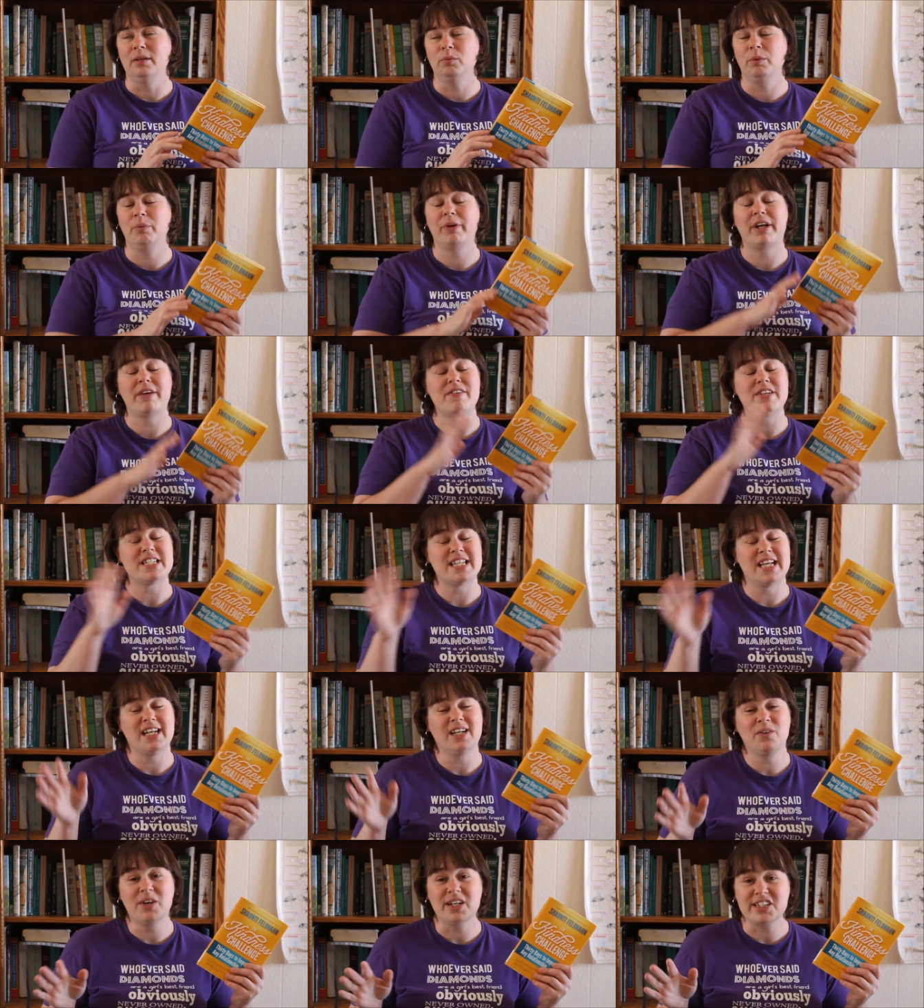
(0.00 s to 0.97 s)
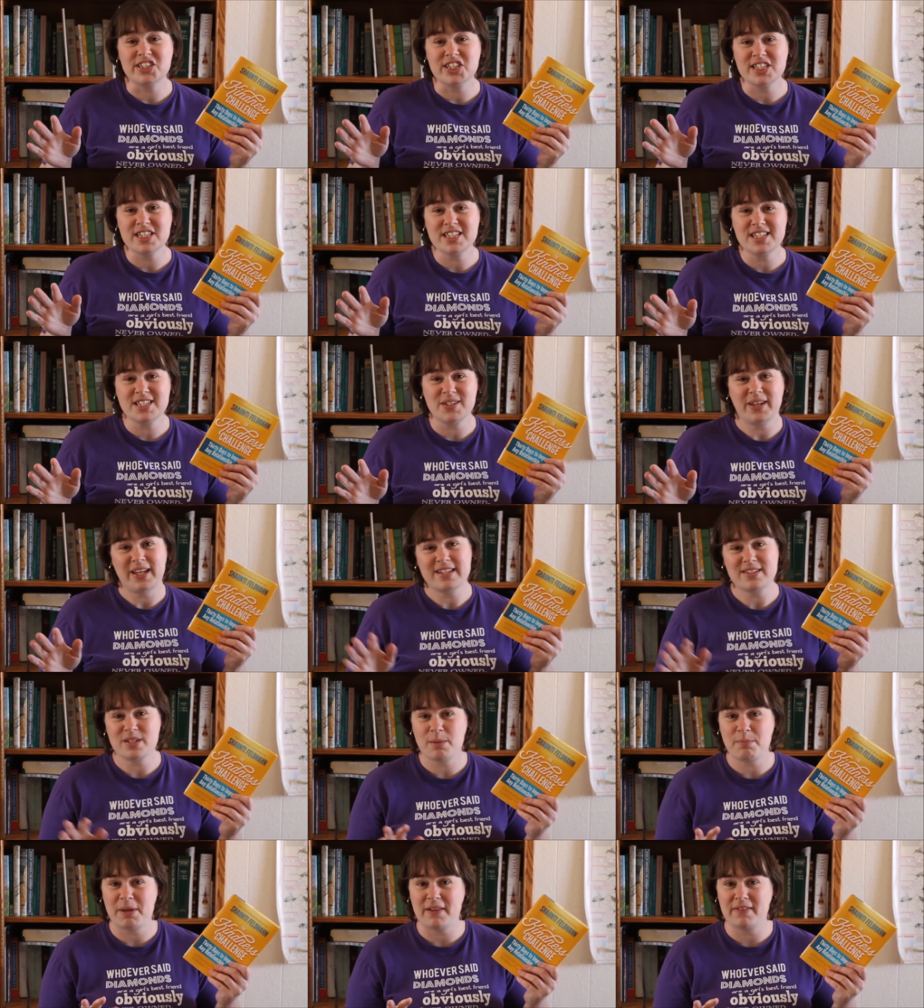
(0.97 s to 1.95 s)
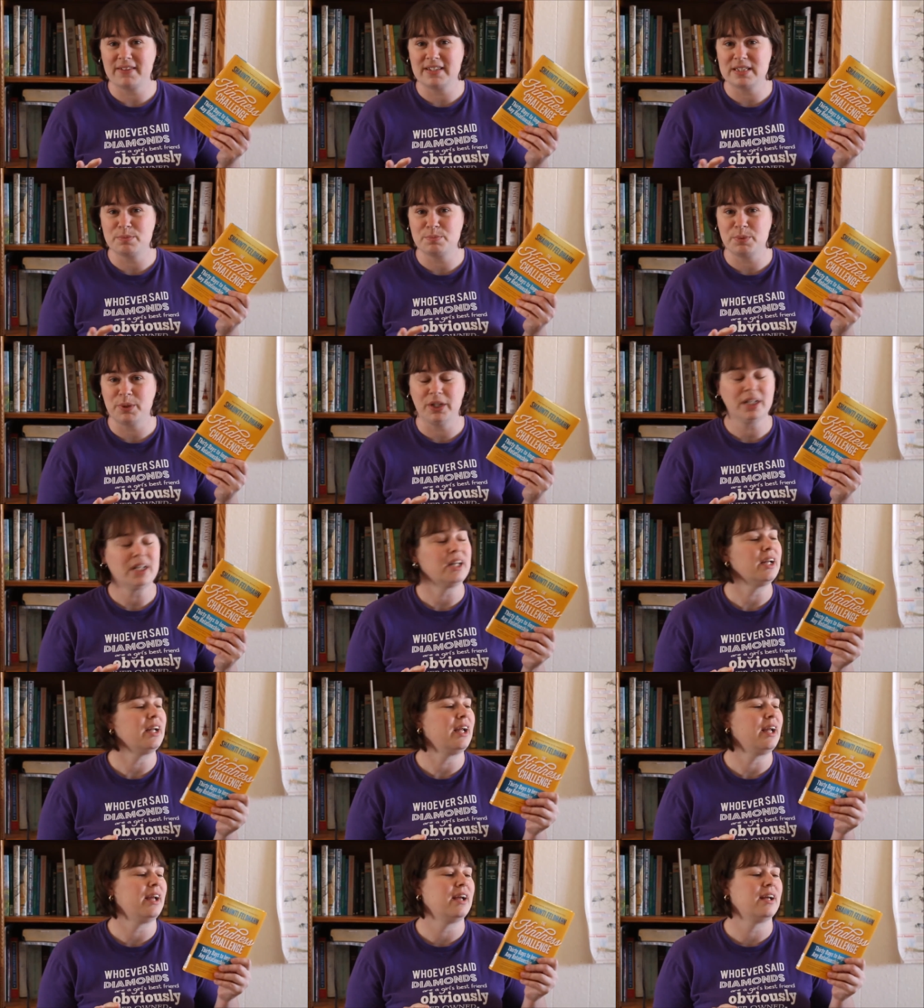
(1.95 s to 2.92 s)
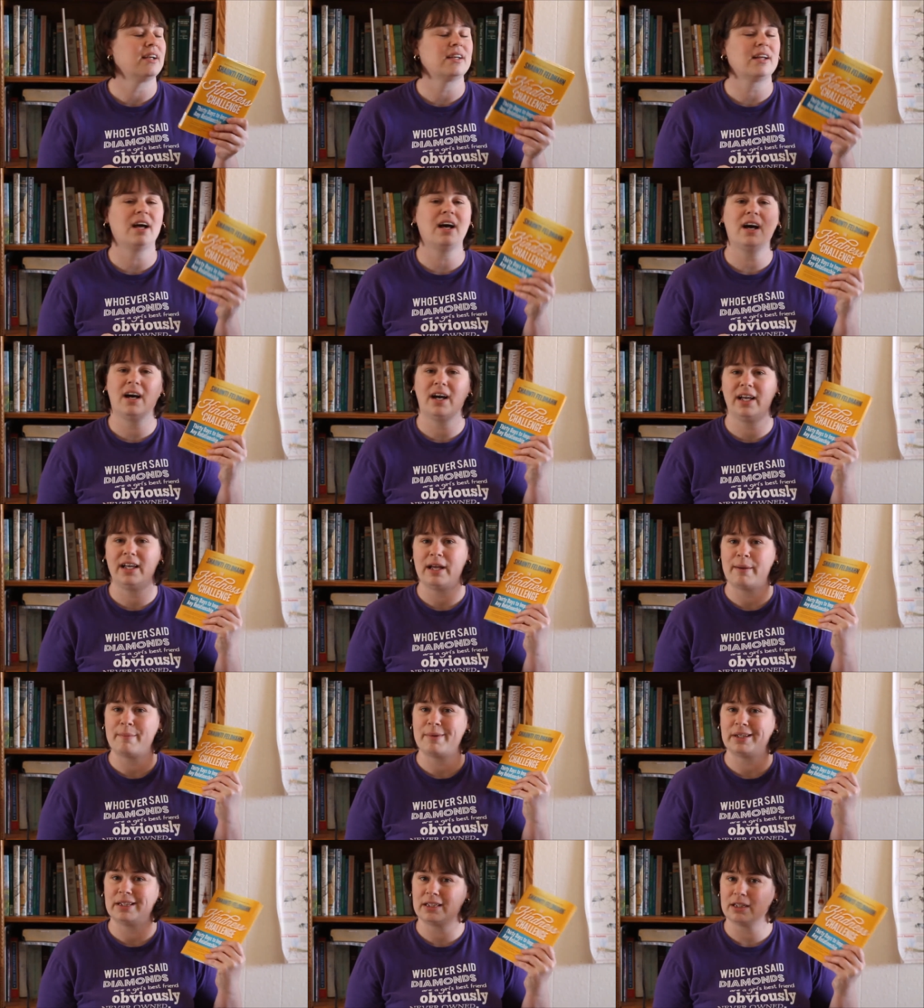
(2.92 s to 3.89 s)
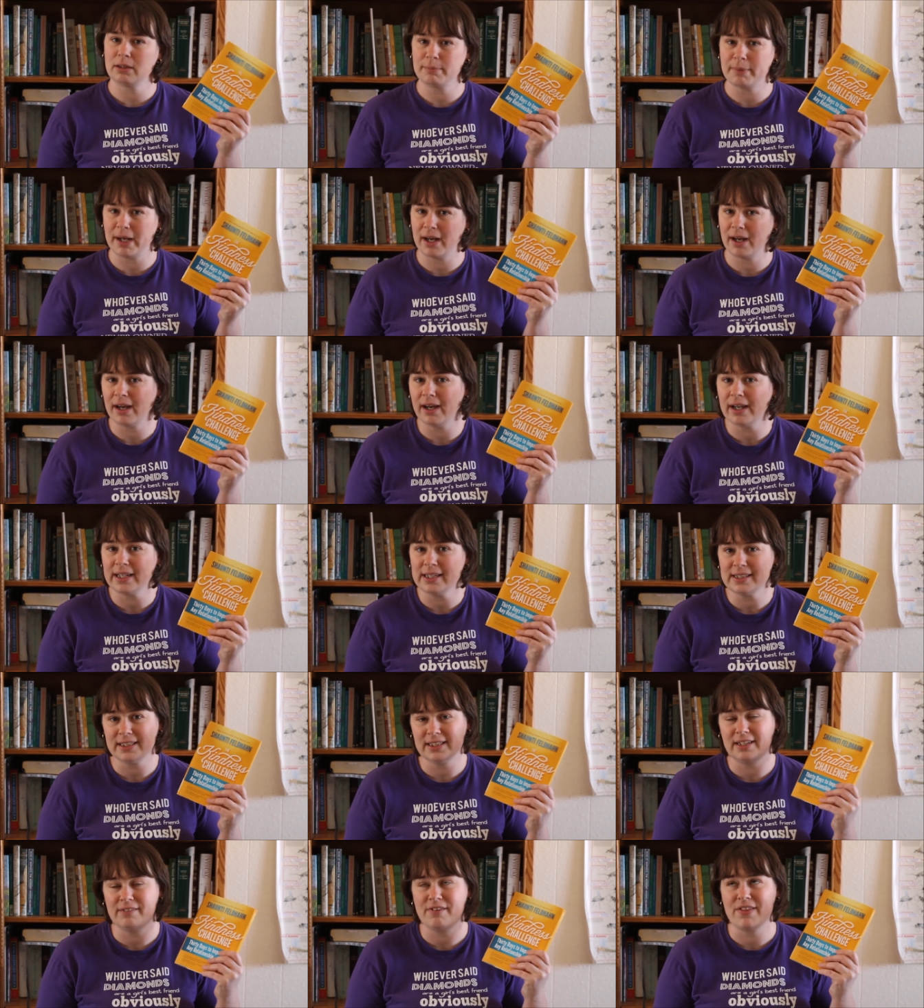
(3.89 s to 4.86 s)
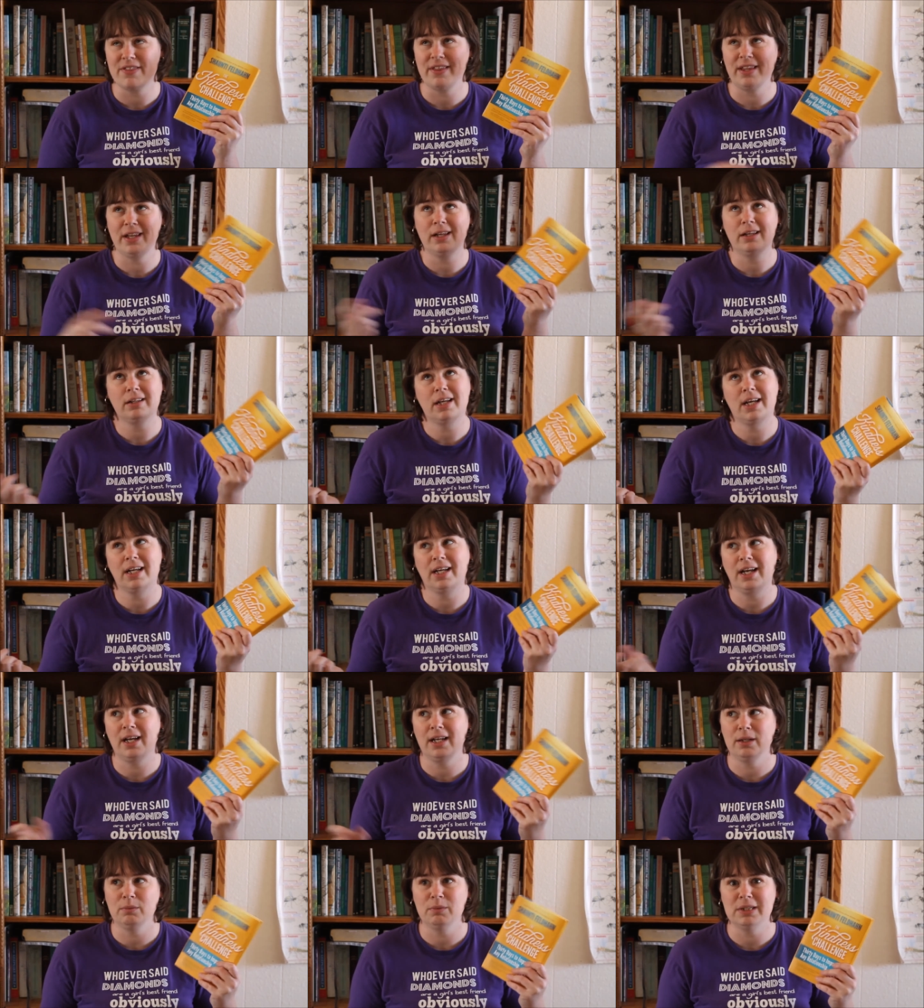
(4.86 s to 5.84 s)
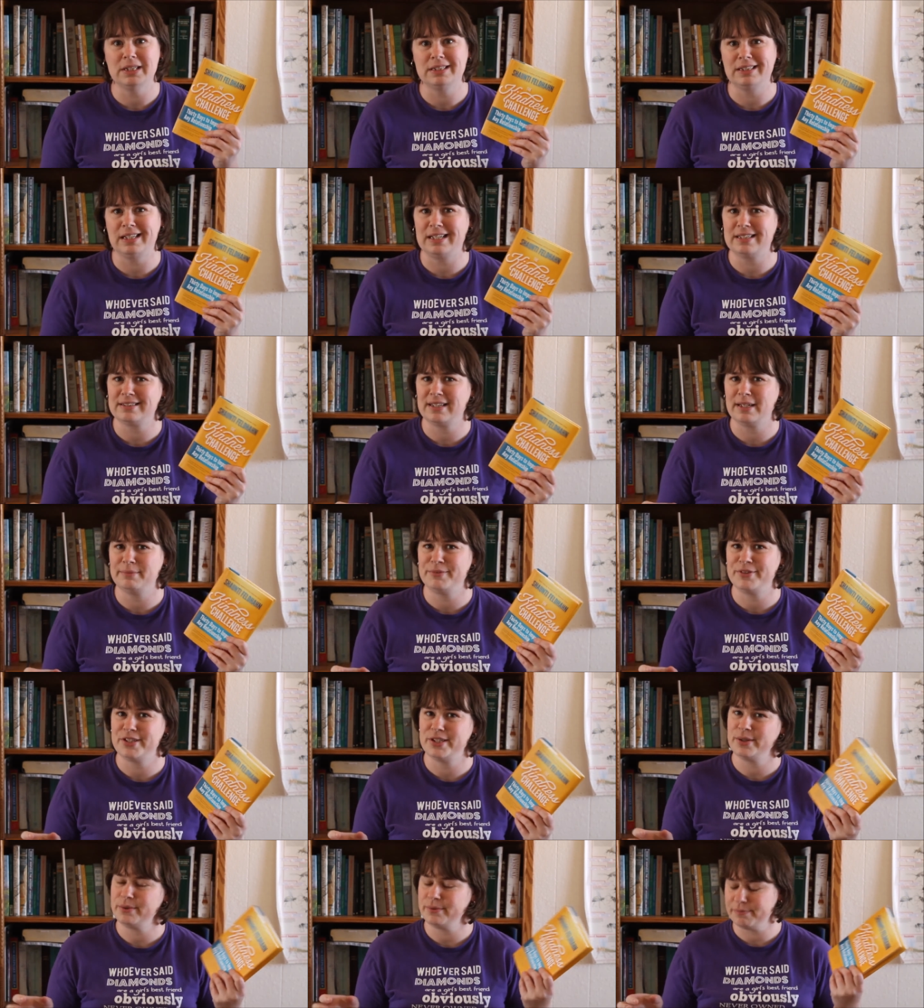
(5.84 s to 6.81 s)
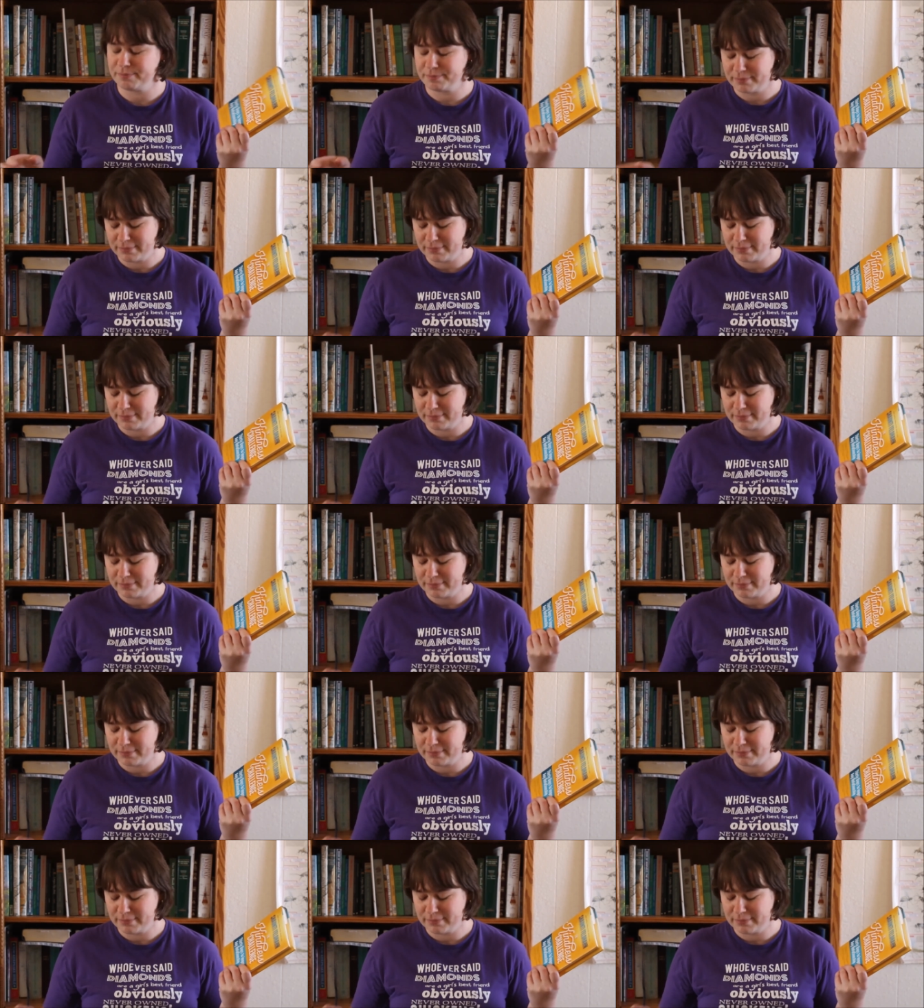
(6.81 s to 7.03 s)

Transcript: We were given 10 questions to answer about this book, and I am a little behind in everything. I kind of was last time too,